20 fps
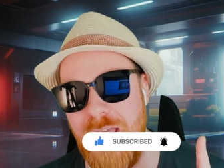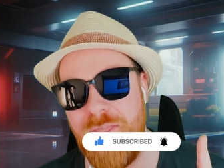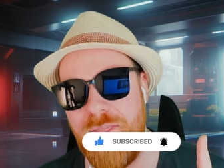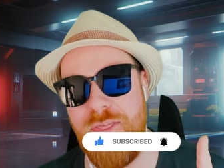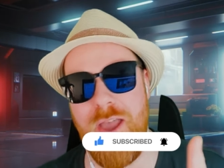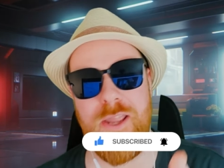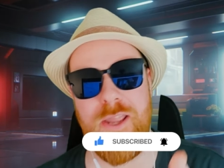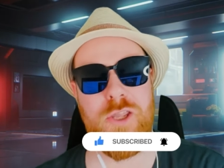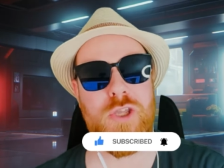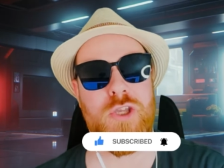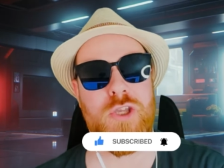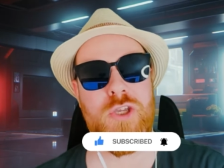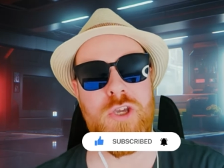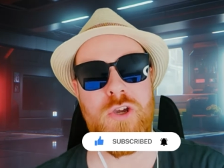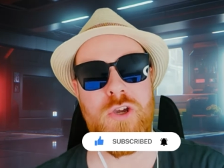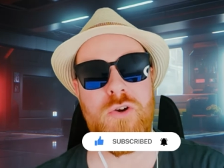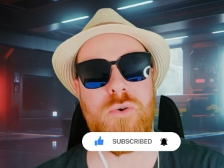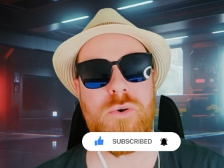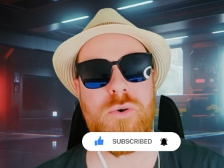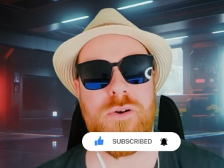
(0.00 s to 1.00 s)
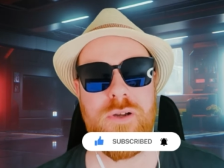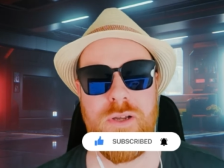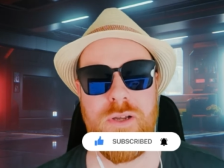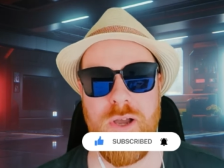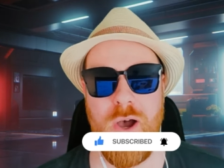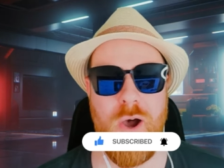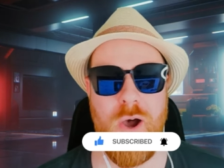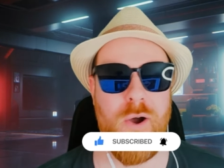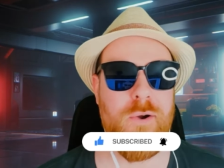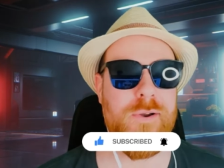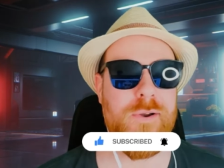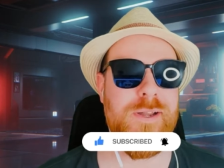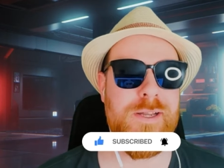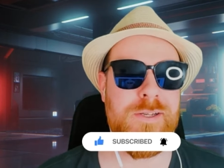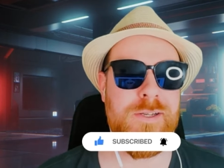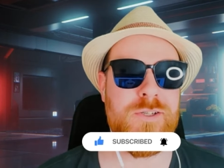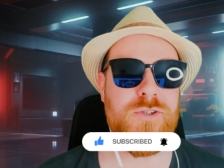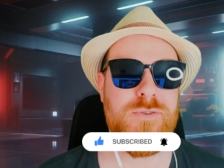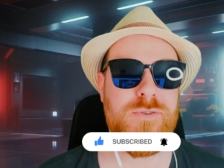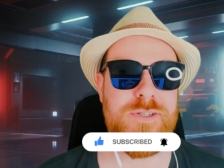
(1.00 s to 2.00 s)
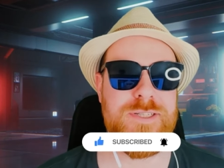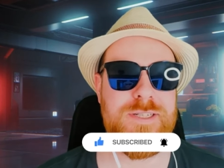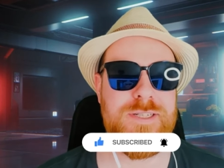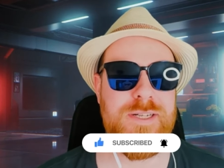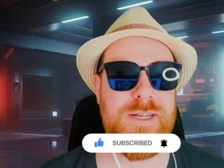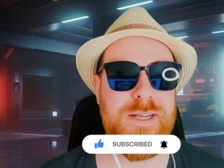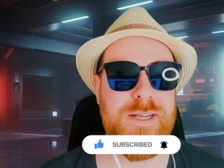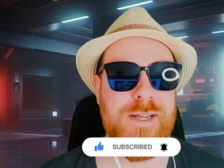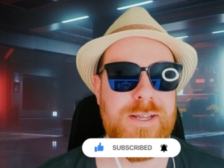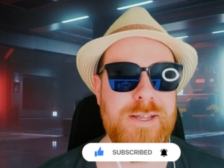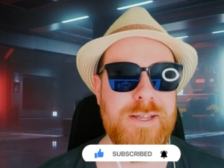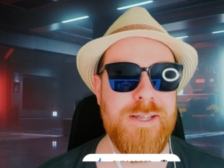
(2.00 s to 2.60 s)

that you are interested